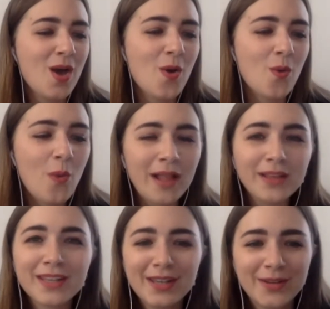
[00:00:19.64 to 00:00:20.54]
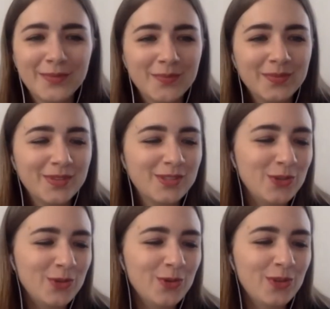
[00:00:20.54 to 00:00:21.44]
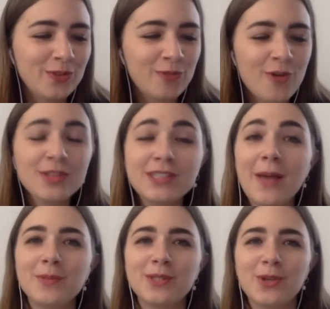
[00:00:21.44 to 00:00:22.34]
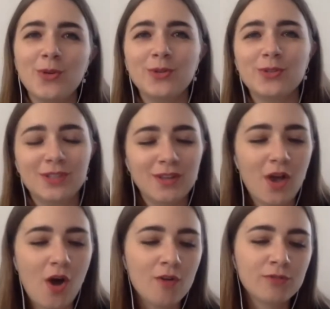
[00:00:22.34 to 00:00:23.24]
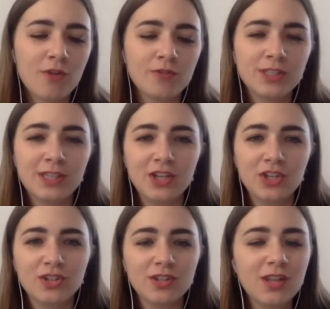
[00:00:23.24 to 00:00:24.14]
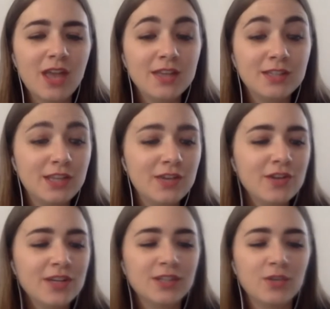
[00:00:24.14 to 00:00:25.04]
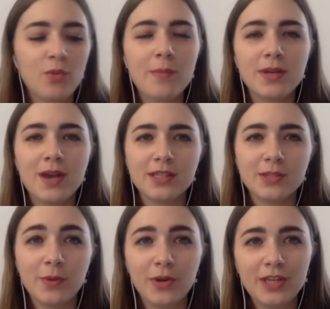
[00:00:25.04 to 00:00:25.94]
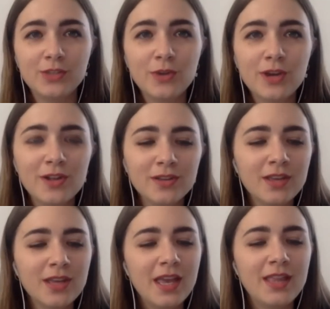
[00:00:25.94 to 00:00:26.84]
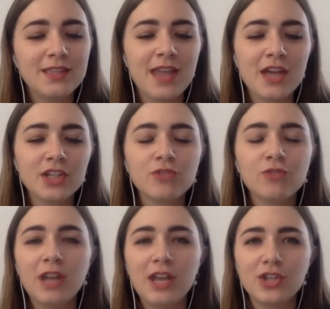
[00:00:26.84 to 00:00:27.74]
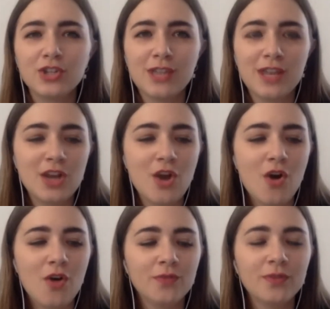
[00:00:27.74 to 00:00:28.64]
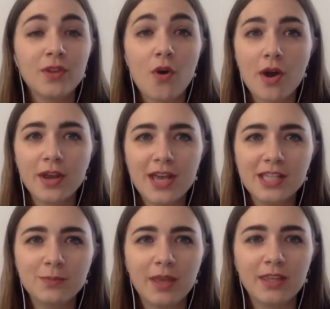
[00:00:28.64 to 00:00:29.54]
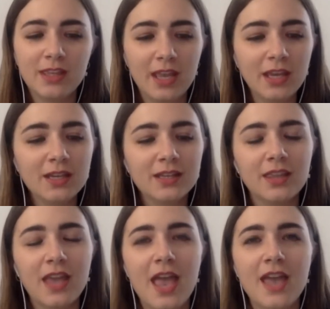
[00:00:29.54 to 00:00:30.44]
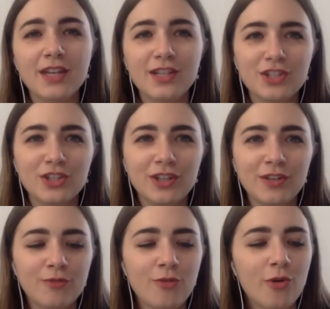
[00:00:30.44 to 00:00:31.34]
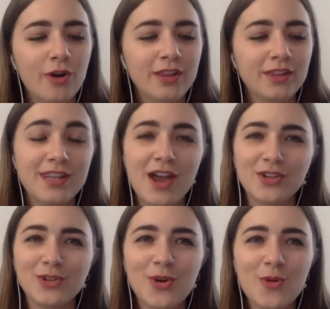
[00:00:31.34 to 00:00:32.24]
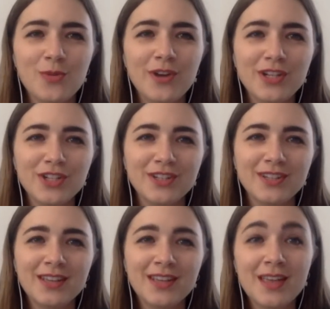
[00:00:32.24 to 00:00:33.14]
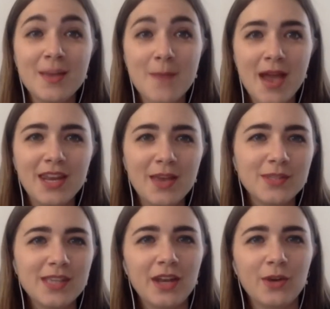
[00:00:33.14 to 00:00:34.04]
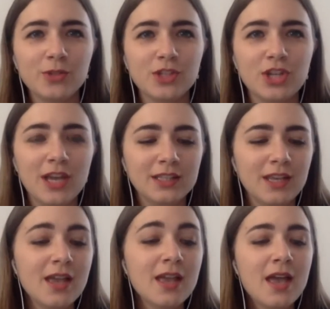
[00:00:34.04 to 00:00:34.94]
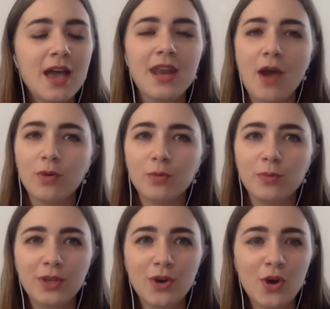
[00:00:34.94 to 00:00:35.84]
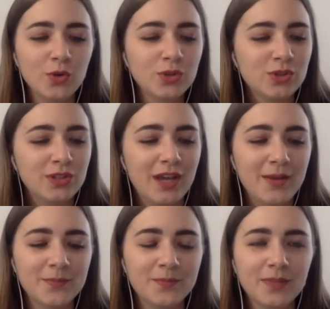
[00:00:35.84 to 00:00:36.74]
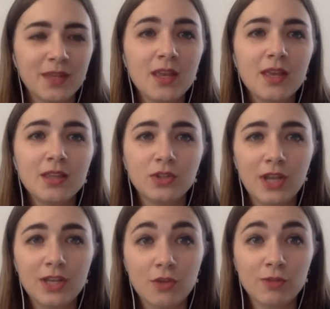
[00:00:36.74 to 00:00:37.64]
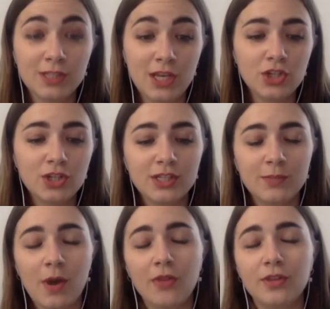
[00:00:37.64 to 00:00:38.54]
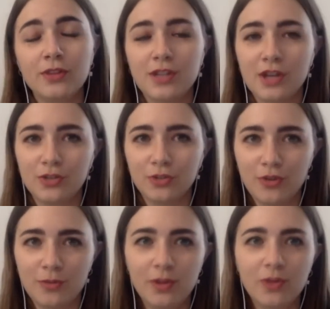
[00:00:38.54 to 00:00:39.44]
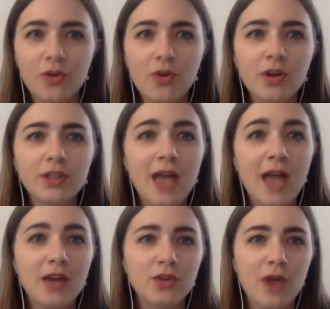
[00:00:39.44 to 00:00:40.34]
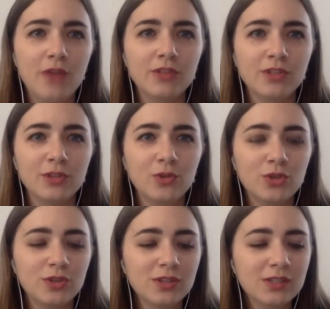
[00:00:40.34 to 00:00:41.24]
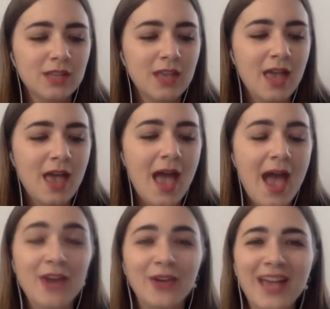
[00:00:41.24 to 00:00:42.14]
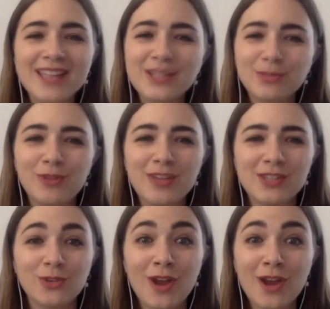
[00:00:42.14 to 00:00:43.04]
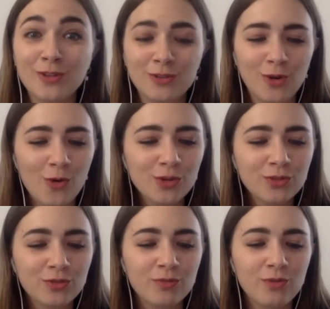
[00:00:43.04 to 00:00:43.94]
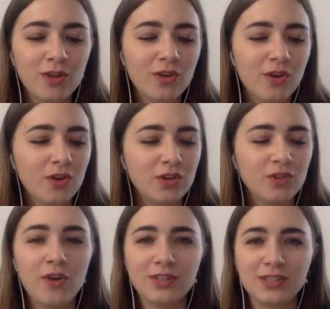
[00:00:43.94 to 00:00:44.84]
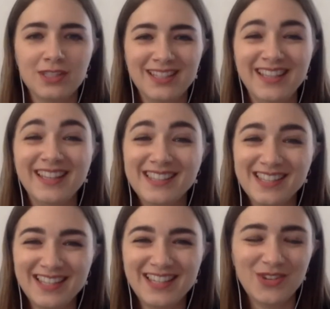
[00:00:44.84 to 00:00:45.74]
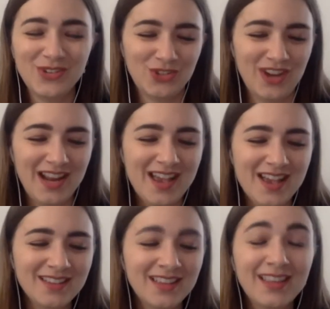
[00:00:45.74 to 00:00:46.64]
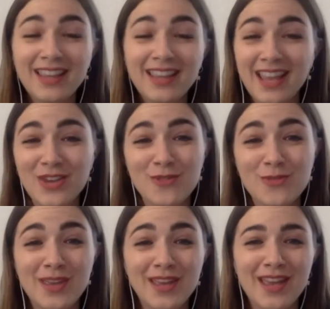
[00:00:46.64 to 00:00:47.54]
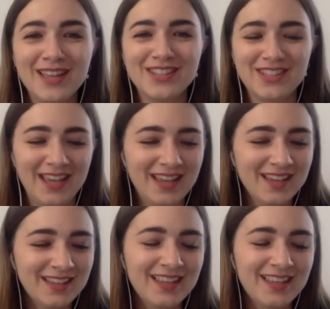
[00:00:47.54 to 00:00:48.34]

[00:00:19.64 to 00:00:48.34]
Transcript: Welcome to the first episode of Conversation, a series of webinars about Israel, international relations and law, organized by thinc, the Hague Initiative for International Cooperation. My name is Anna-Rosa Schlechter and I will be your host today. Today's conversation is about the International Criminal Court and UN resolutions. And our guest is Professor Gregory Rose from Wollongong University in Sydney, Australia. Thank you for being here today.